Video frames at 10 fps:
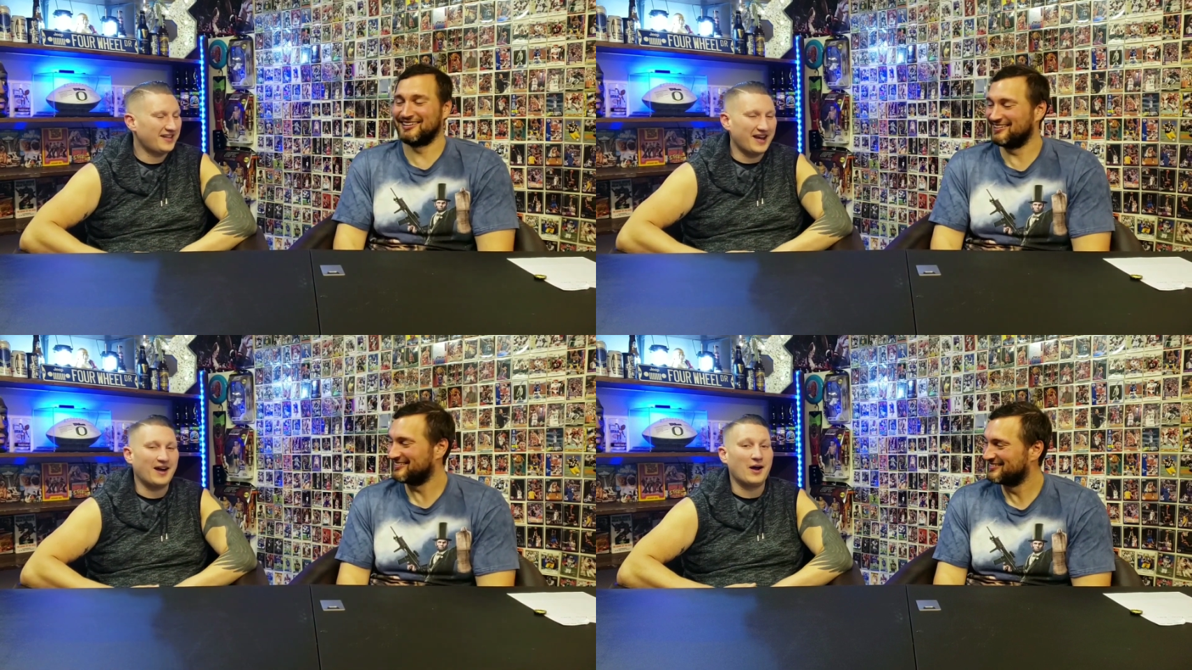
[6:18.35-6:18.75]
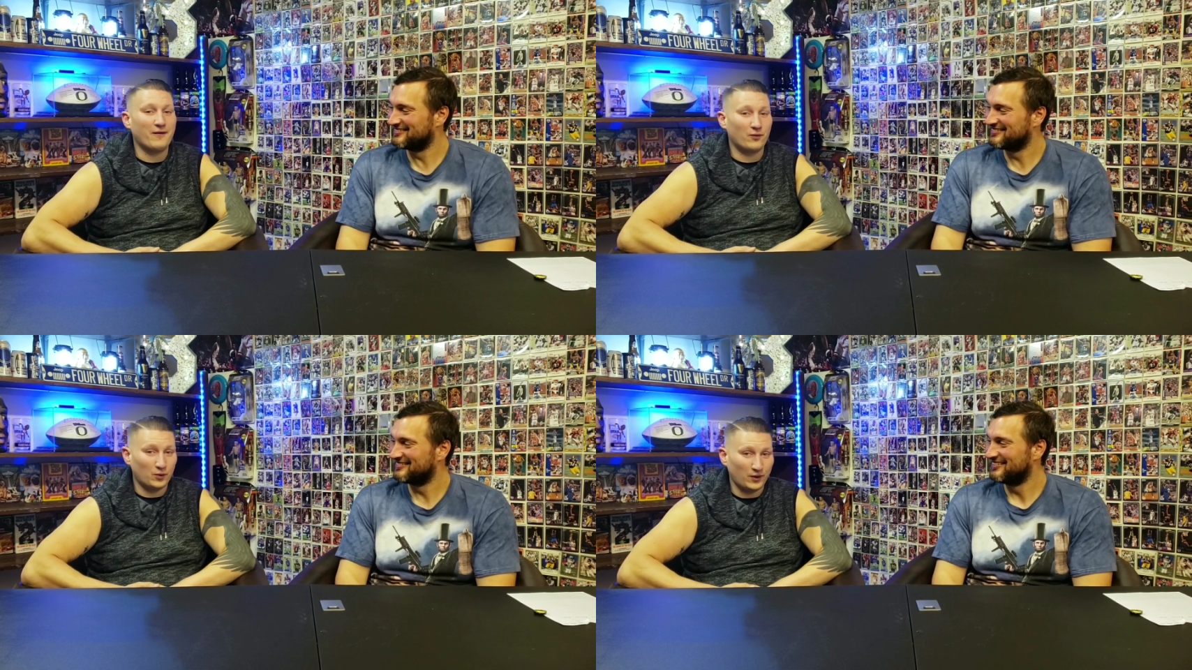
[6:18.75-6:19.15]
Speaker 1: Yeah,
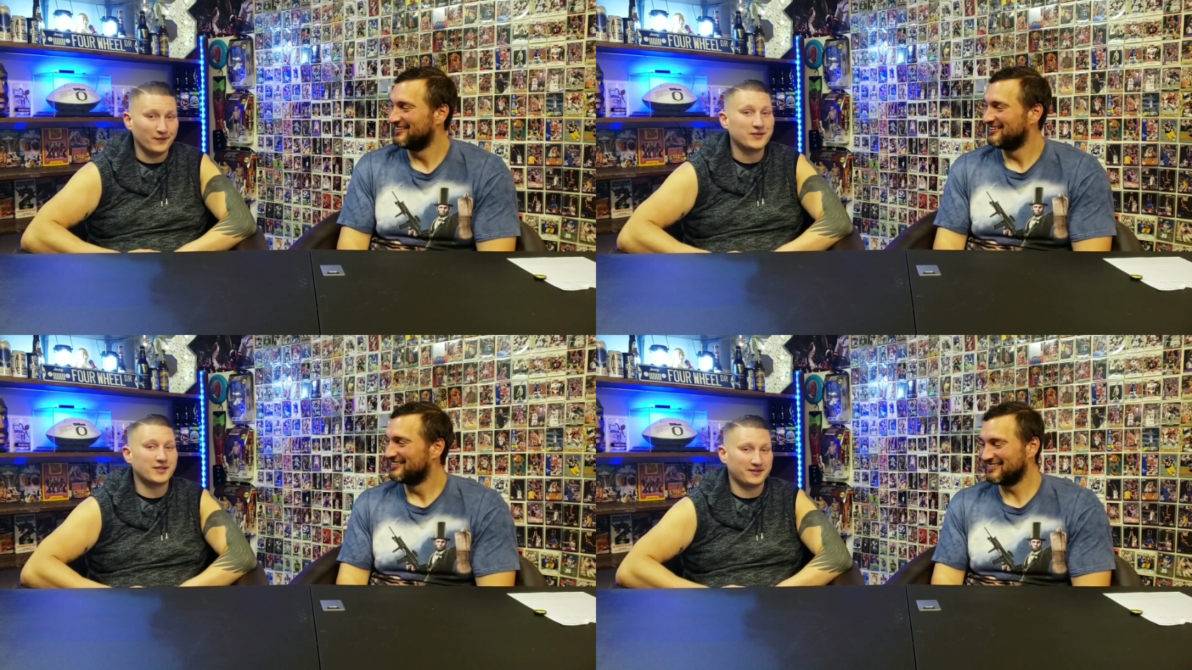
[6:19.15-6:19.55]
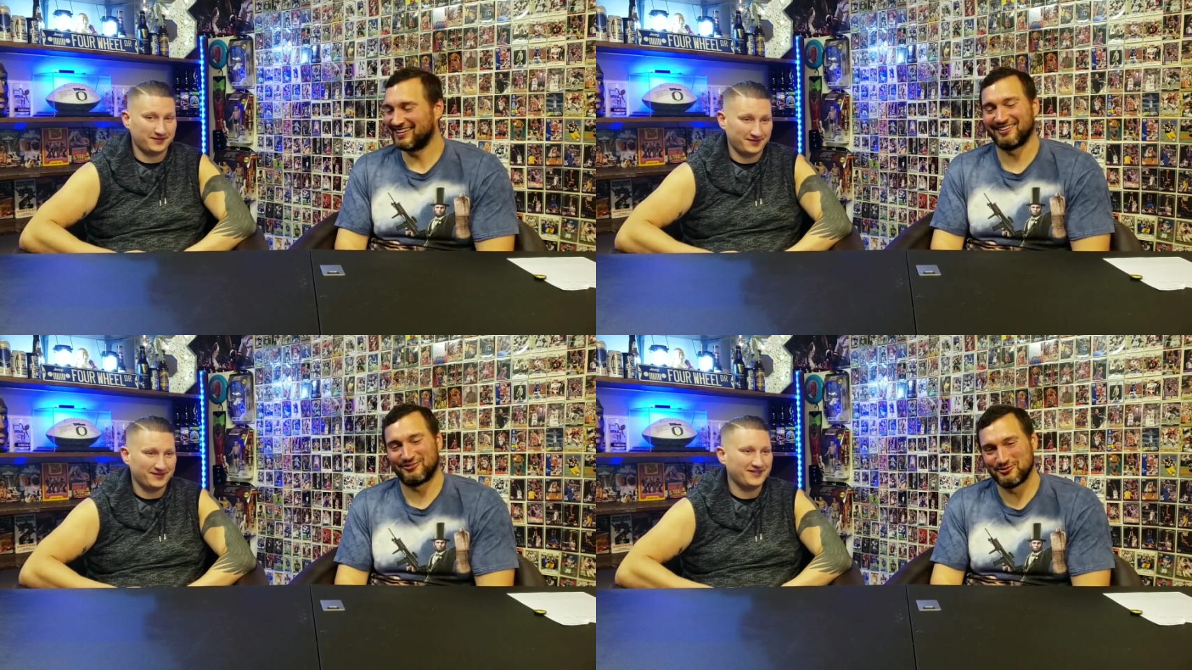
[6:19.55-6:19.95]
of wolves.
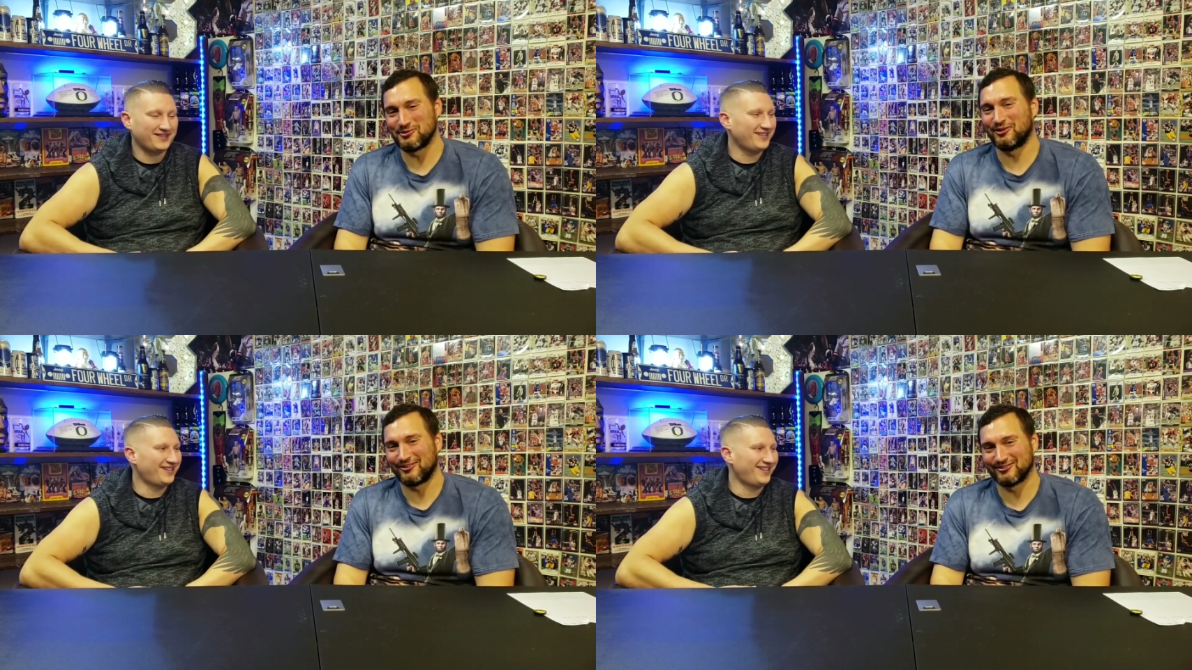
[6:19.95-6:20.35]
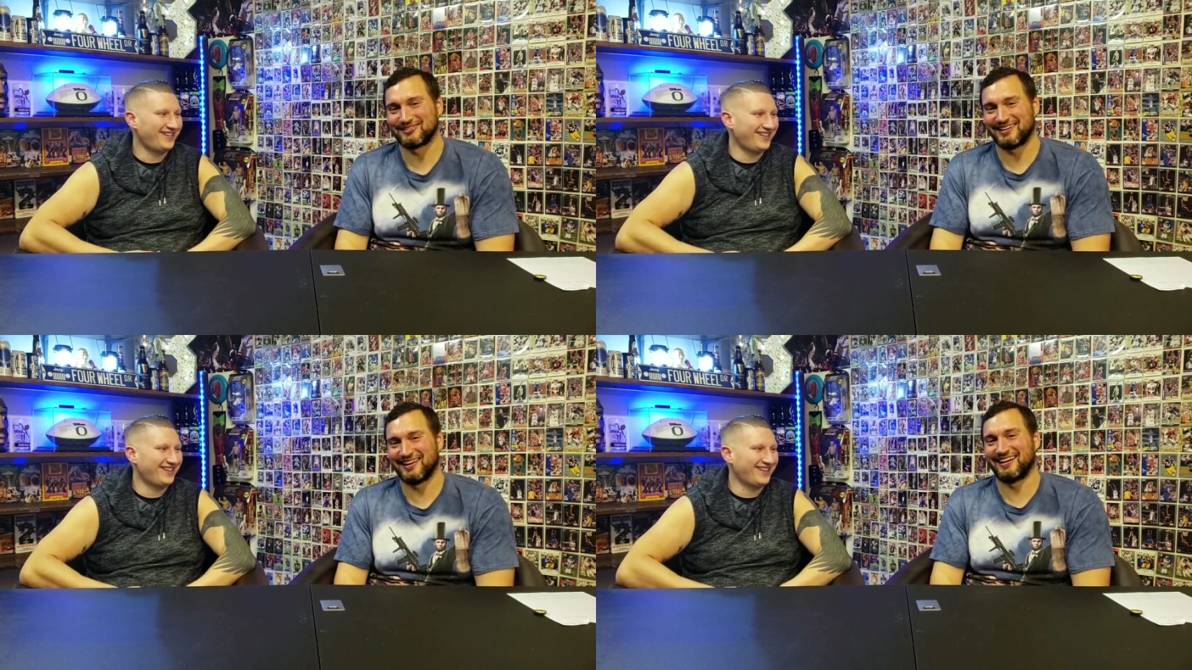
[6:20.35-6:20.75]
Yeah, of
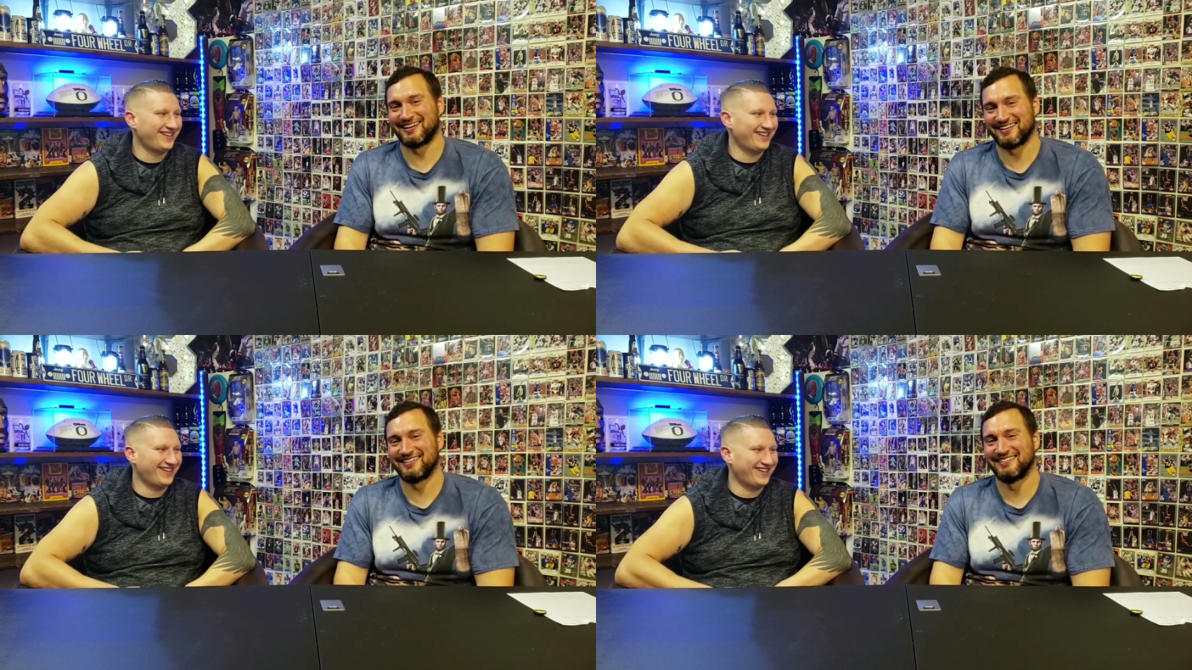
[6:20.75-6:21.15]
wolves. Yeah,